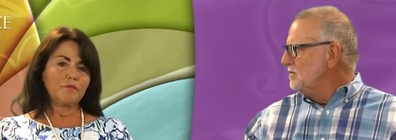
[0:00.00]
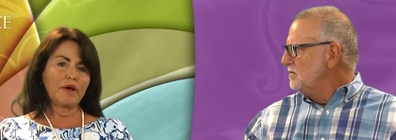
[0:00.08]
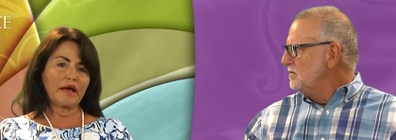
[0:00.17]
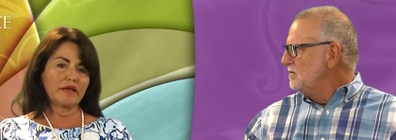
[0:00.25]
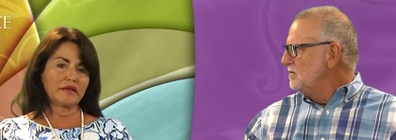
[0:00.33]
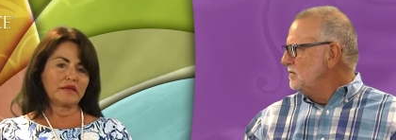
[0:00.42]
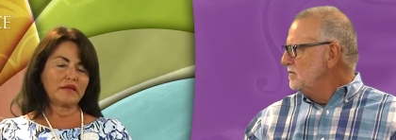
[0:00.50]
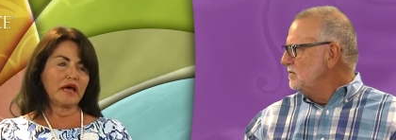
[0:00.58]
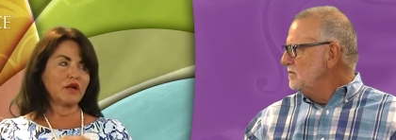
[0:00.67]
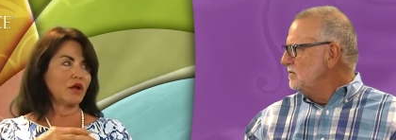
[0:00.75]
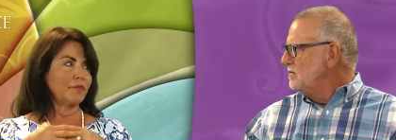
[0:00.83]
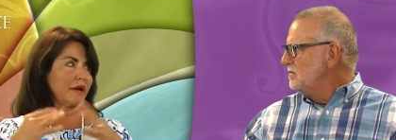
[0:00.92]
Speaker 1: but
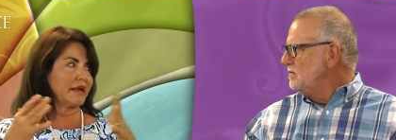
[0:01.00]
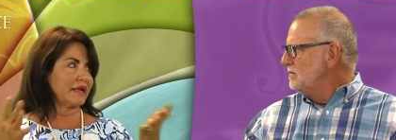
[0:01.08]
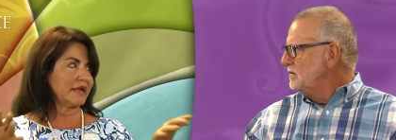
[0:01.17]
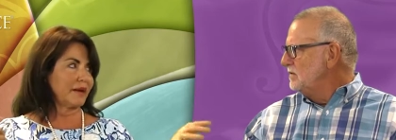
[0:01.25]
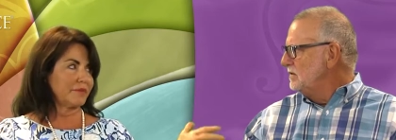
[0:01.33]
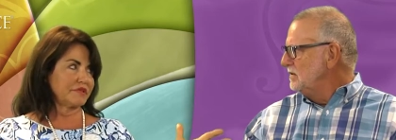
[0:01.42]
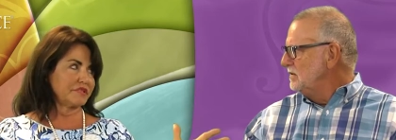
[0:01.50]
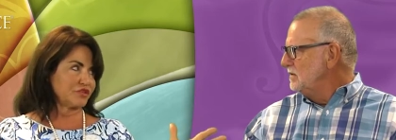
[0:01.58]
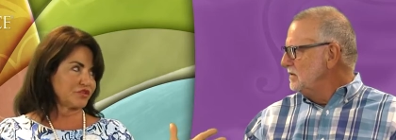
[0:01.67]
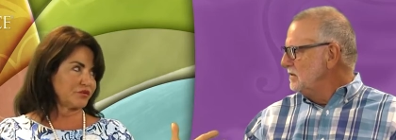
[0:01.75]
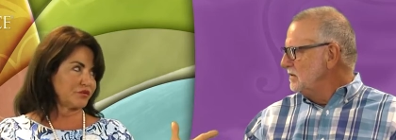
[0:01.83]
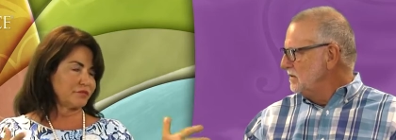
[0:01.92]
not all body
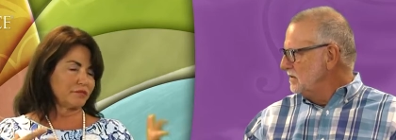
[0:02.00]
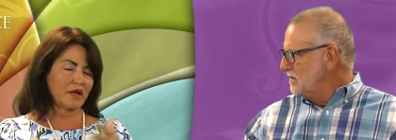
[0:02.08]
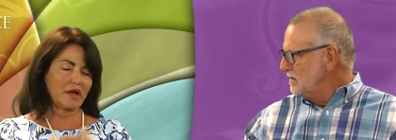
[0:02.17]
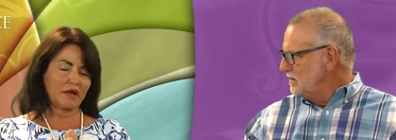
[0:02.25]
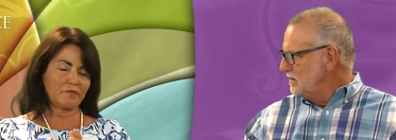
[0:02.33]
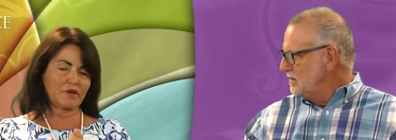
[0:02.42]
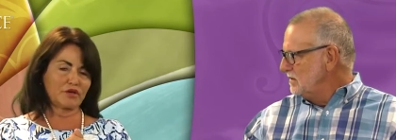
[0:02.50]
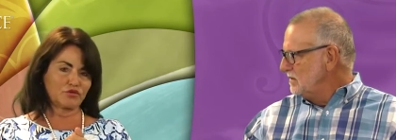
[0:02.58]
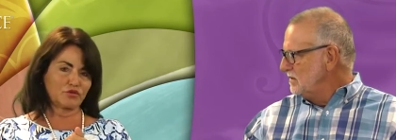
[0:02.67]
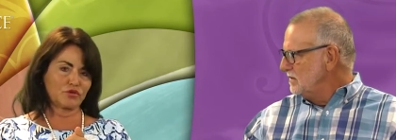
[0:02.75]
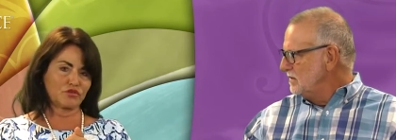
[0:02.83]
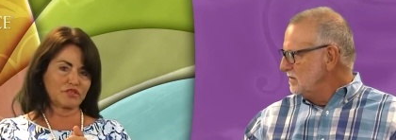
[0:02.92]
composition um, uh,
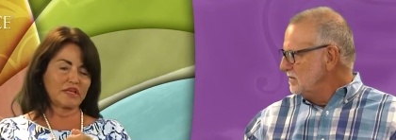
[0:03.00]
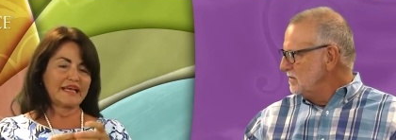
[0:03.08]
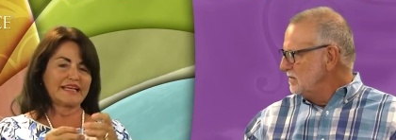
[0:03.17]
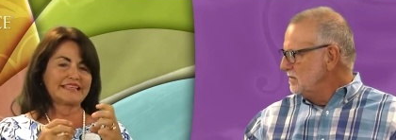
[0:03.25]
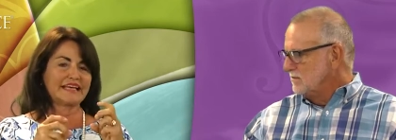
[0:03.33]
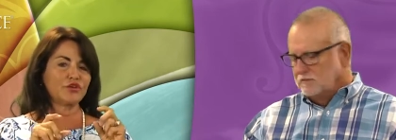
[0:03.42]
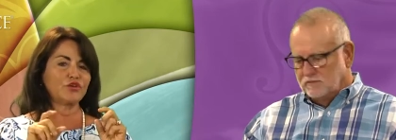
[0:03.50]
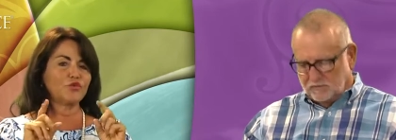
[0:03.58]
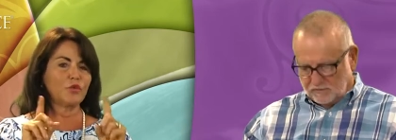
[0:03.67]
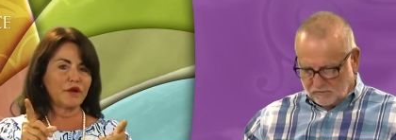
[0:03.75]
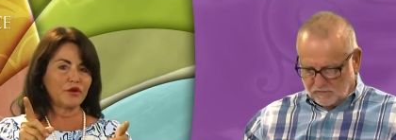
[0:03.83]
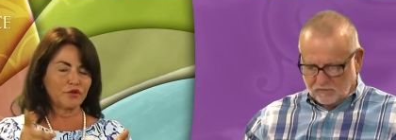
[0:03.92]
measures tell you
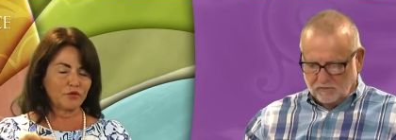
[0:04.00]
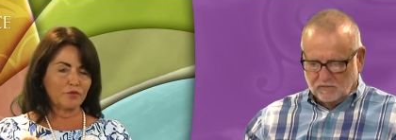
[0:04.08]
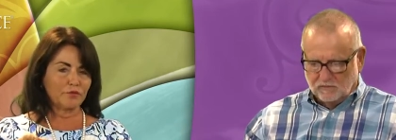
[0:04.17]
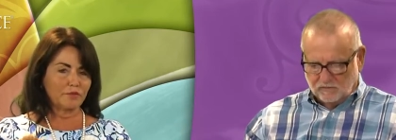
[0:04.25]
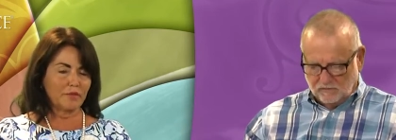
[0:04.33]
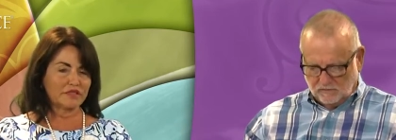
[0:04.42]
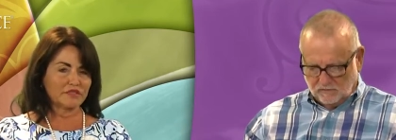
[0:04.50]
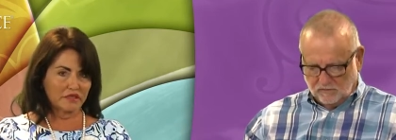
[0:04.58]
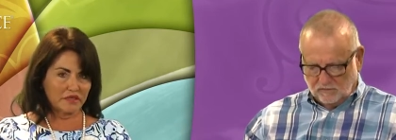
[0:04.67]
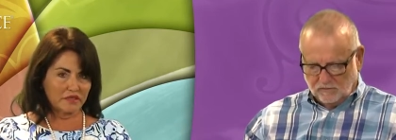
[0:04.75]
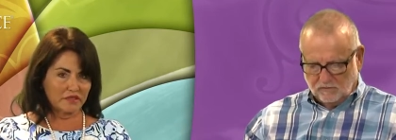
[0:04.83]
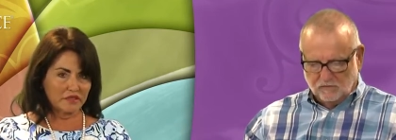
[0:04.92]
where your muscle
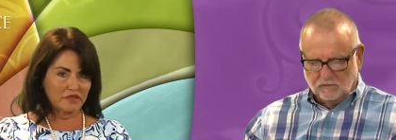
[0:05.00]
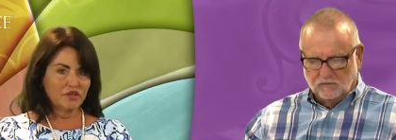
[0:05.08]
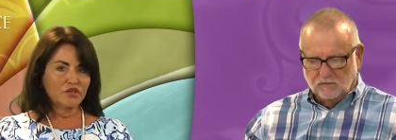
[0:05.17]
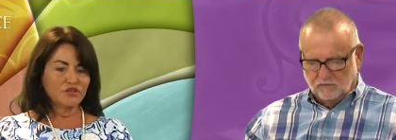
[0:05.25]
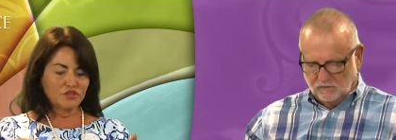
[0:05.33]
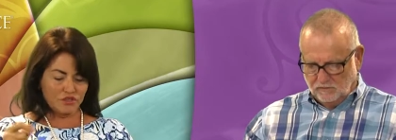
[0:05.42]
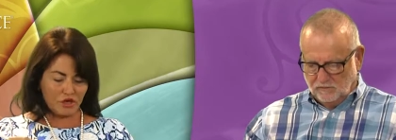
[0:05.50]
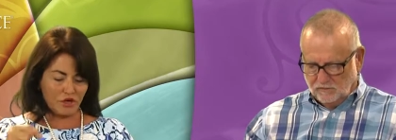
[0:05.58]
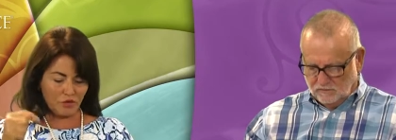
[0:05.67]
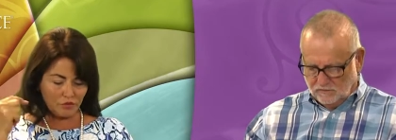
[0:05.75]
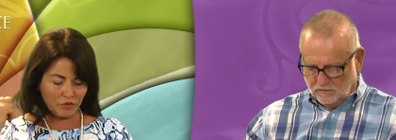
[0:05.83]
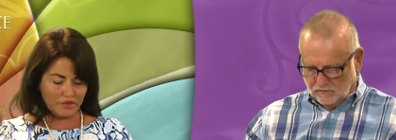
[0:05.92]
is. Mm-hmm.
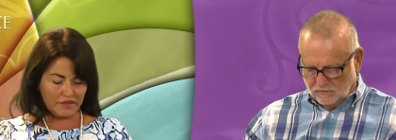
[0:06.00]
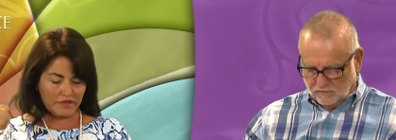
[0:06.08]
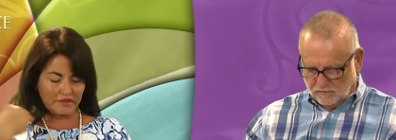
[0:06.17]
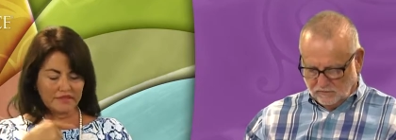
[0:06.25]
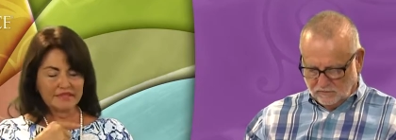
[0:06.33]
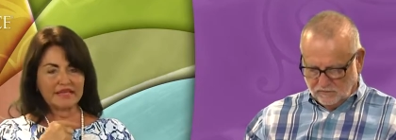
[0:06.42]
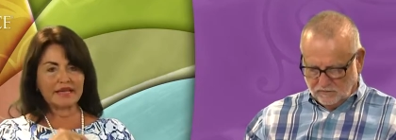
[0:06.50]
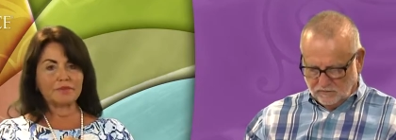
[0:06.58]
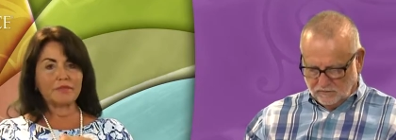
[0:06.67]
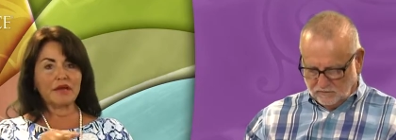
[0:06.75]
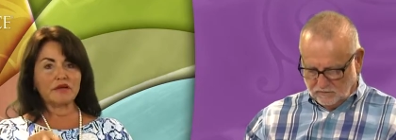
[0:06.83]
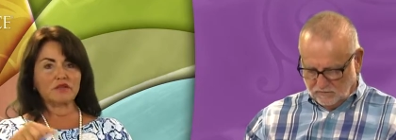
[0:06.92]
So the
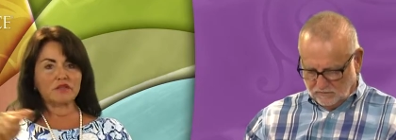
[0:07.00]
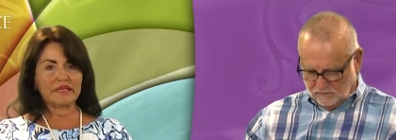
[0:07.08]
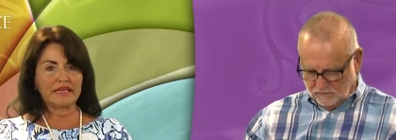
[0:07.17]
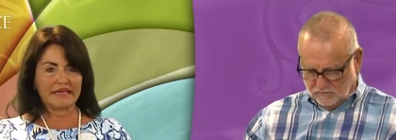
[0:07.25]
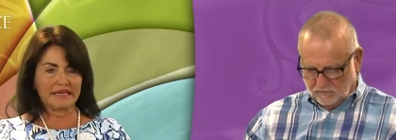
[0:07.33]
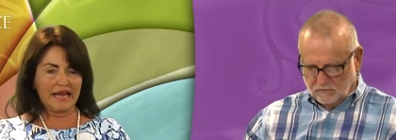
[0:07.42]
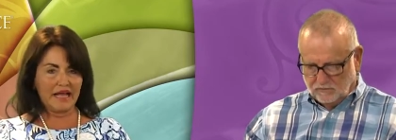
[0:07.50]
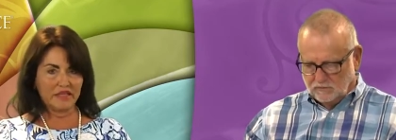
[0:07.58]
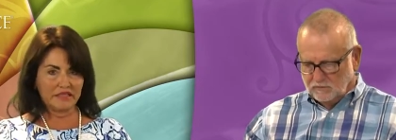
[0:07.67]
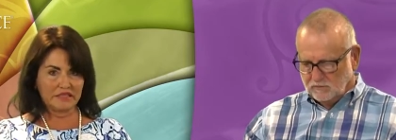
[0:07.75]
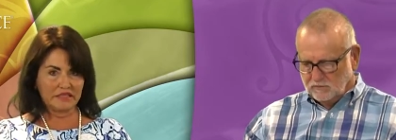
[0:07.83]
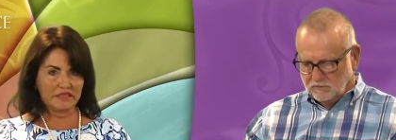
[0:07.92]
segmental lean
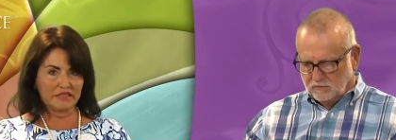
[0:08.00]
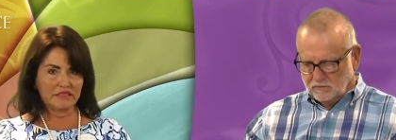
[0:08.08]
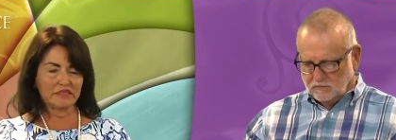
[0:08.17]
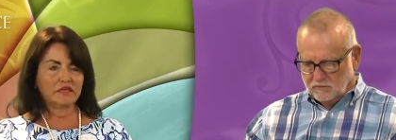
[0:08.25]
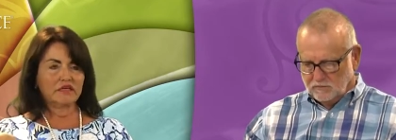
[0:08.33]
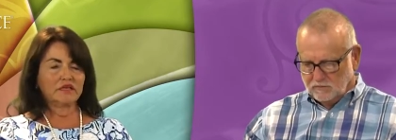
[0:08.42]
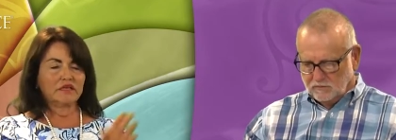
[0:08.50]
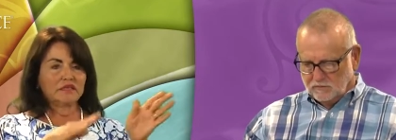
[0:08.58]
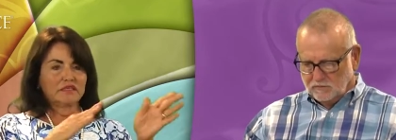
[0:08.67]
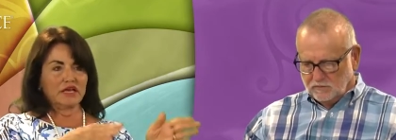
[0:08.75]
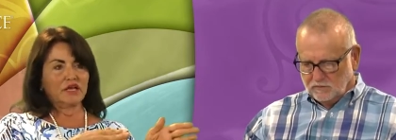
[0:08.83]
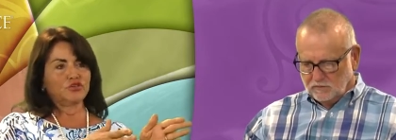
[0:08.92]
analysis
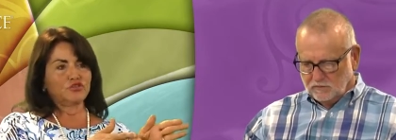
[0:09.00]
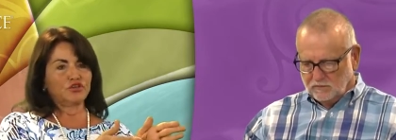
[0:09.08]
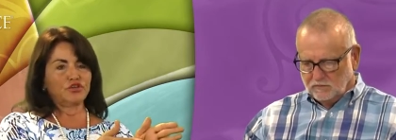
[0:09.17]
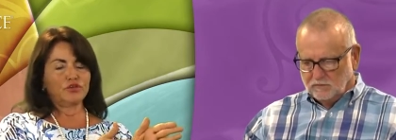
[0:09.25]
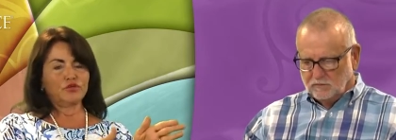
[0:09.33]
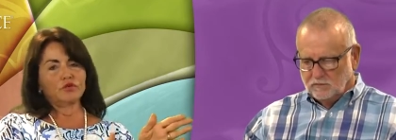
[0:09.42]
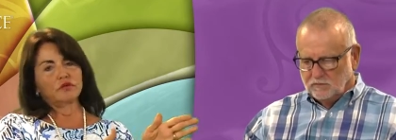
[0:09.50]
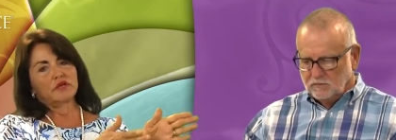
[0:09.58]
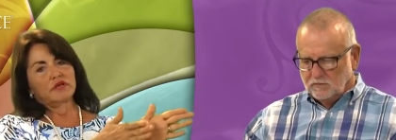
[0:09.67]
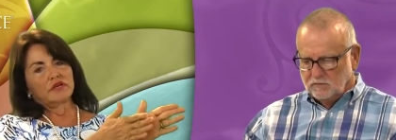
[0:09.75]
tells you